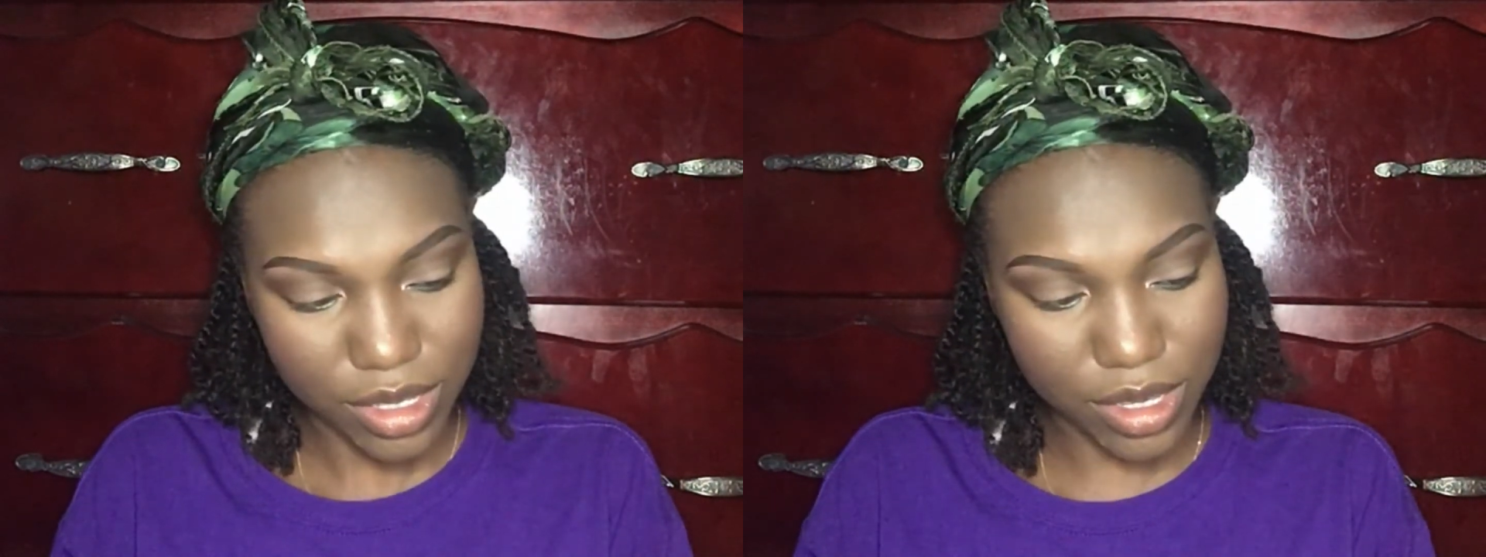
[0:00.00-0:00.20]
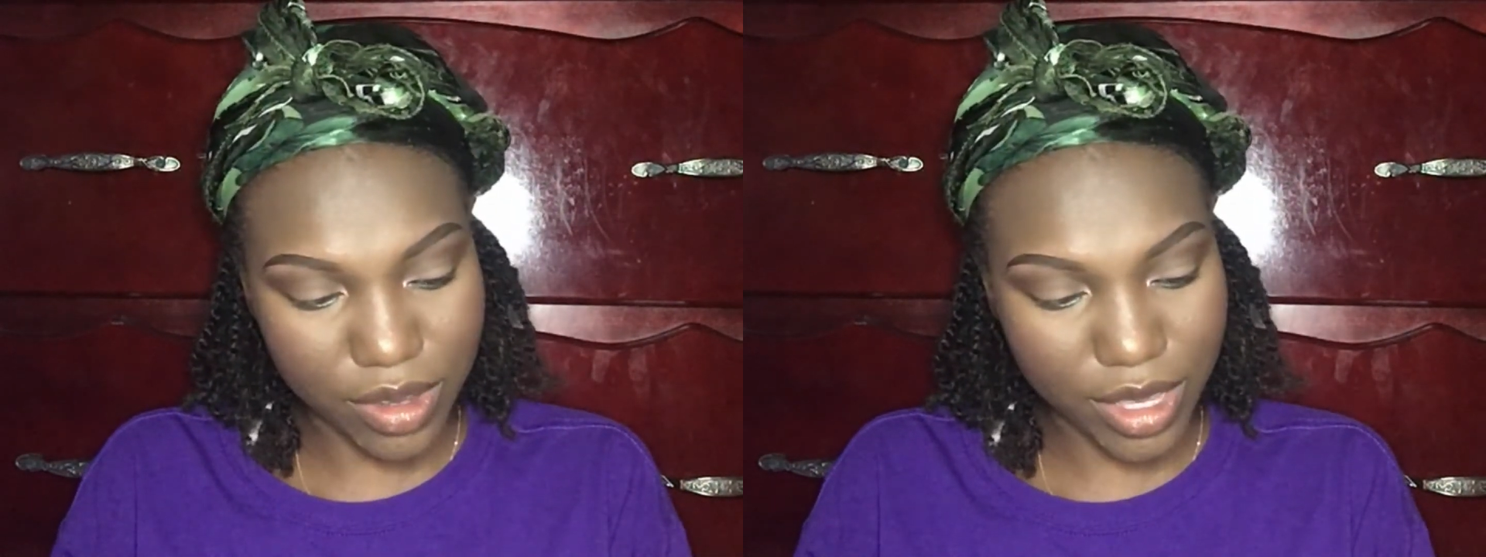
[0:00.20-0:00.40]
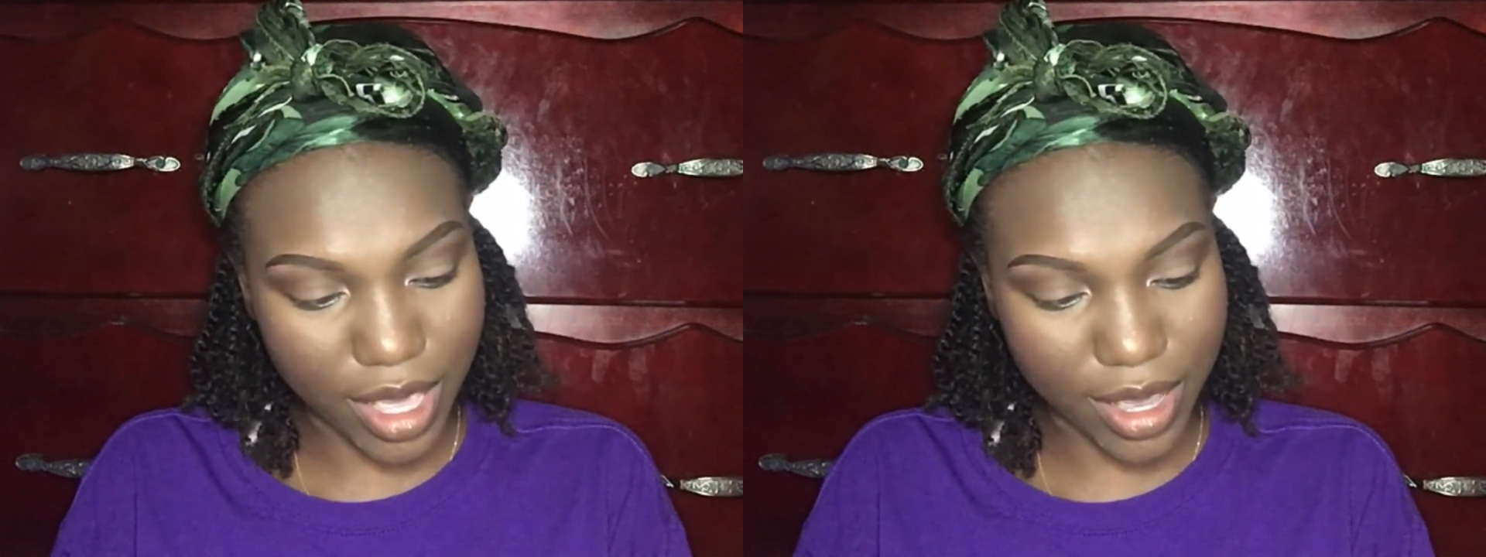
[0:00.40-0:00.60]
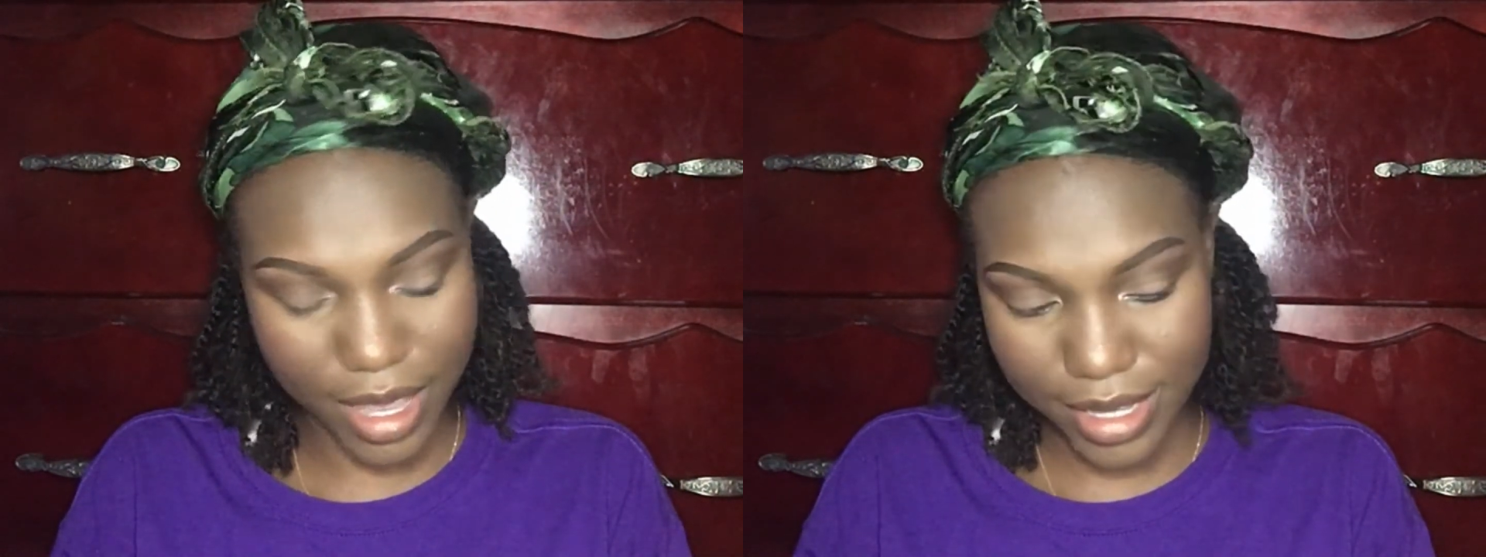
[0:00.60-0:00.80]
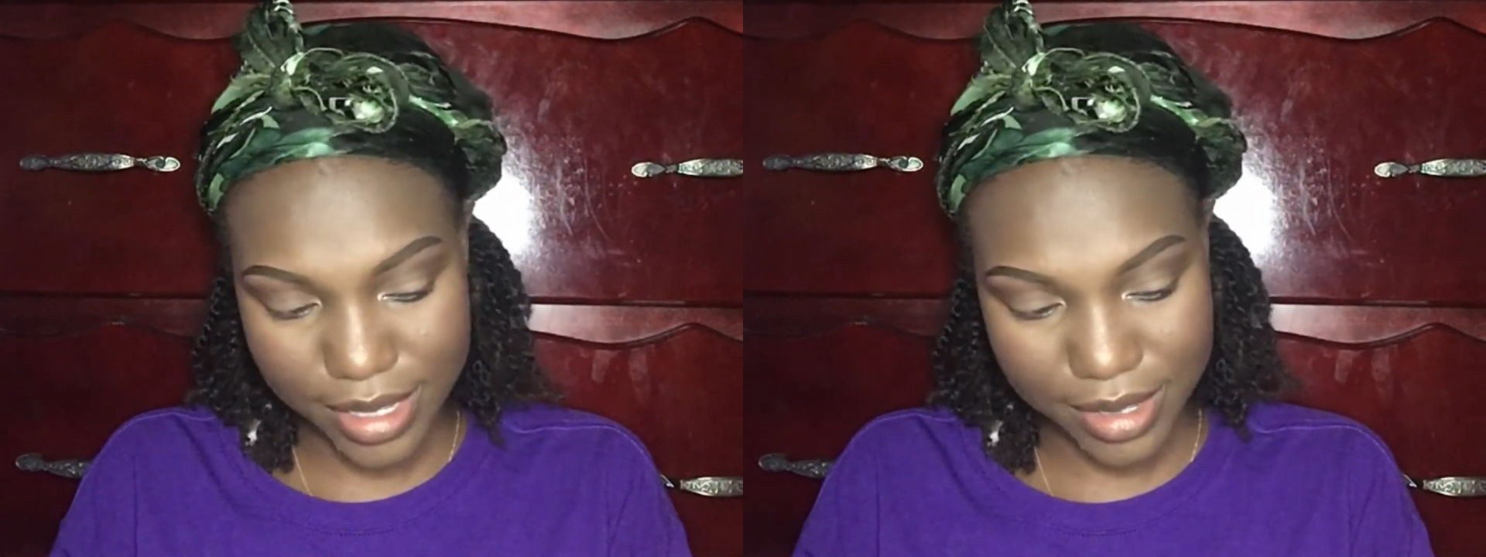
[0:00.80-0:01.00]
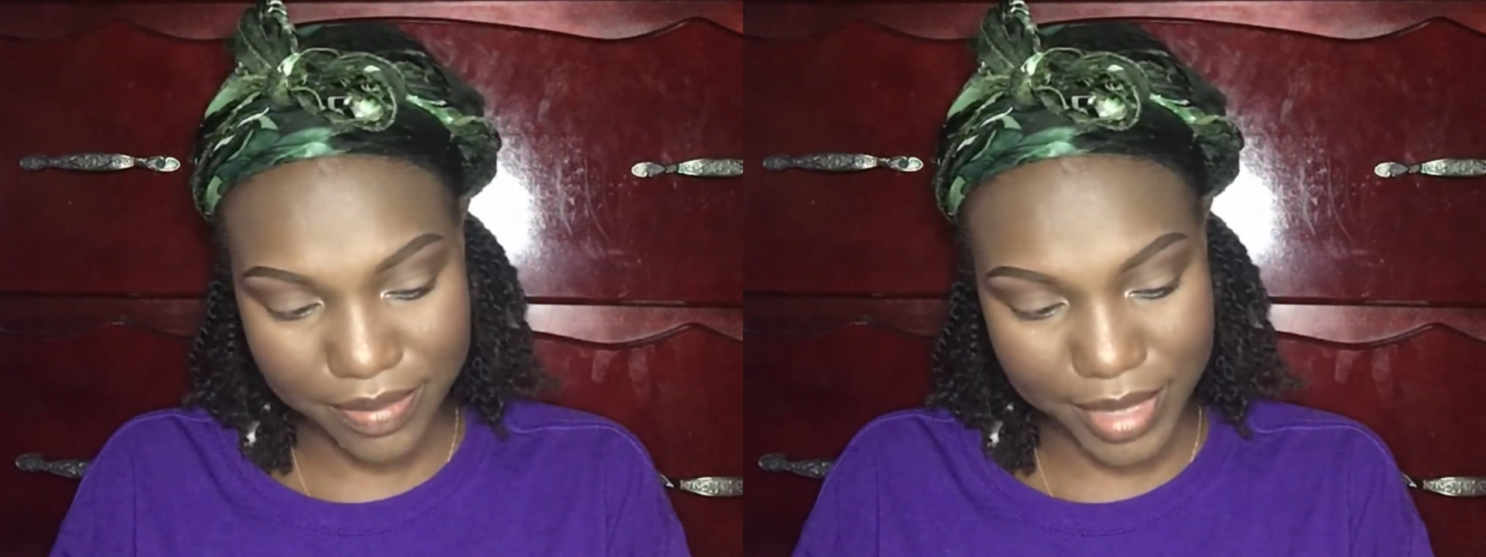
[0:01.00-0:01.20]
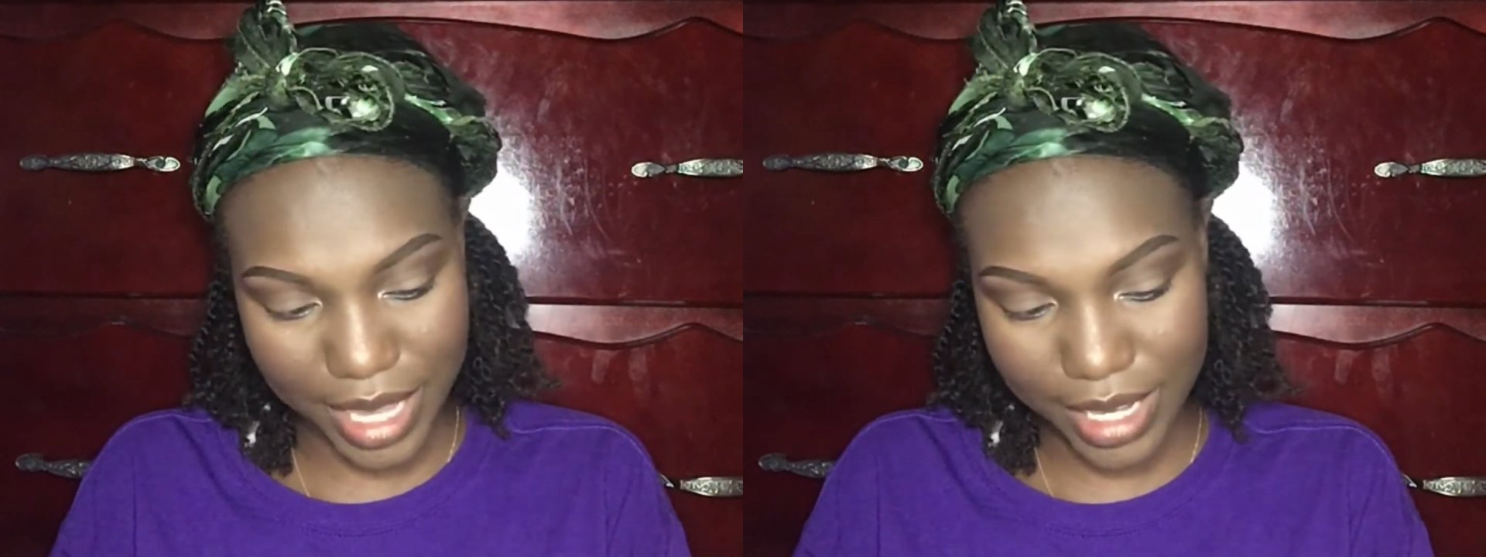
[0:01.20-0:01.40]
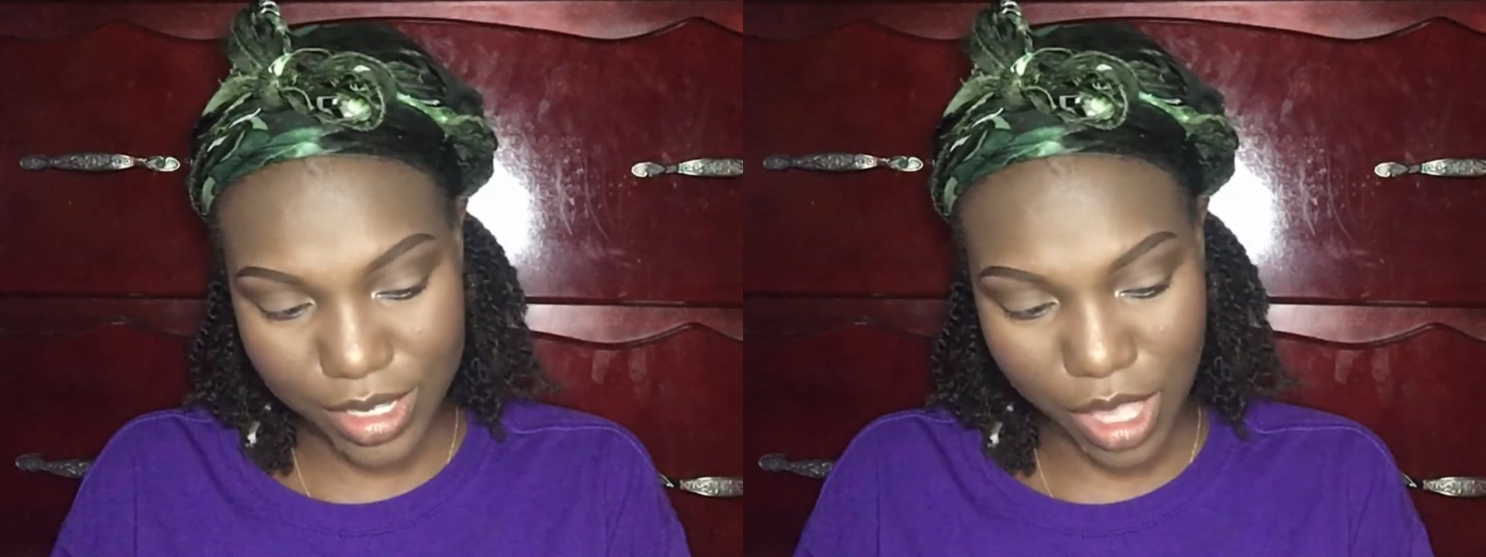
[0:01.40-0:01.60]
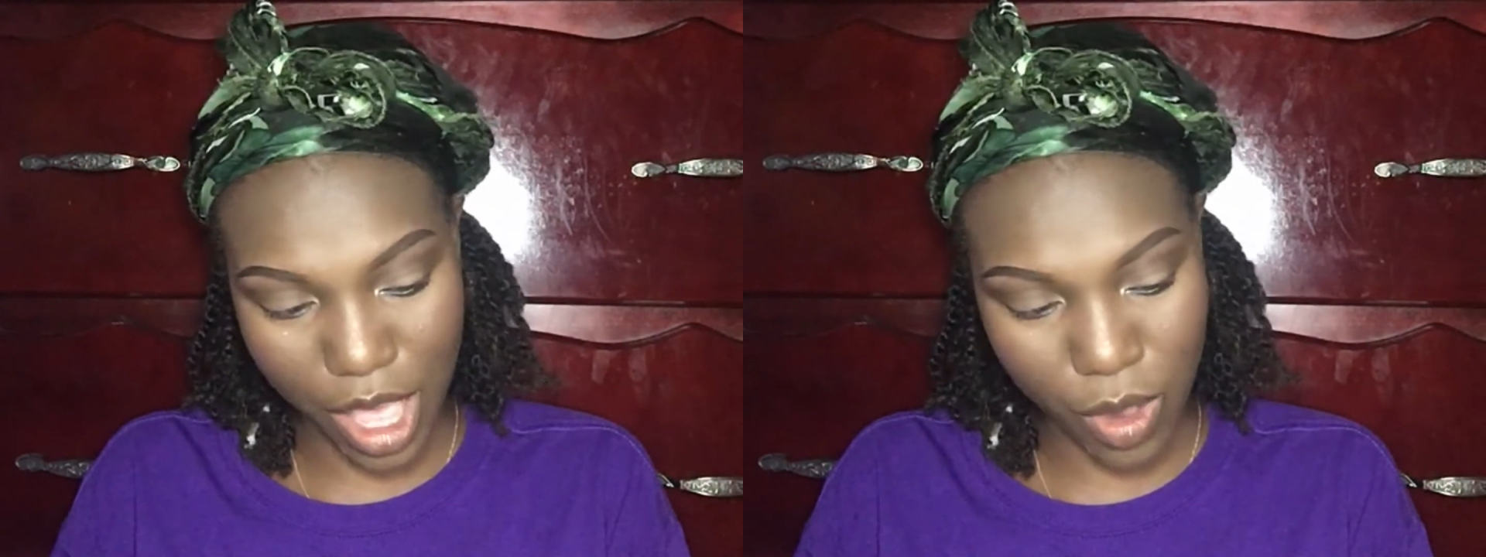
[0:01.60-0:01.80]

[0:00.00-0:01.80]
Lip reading: So yeah, guys, that is